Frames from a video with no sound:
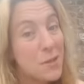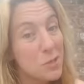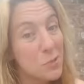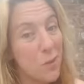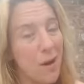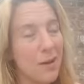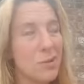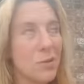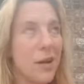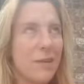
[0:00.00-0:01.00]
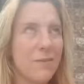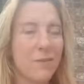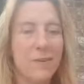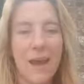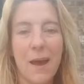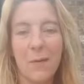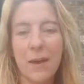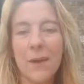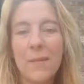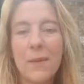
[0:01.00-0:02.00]
spot, try a different that,
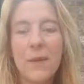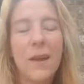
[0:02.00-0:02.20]
right?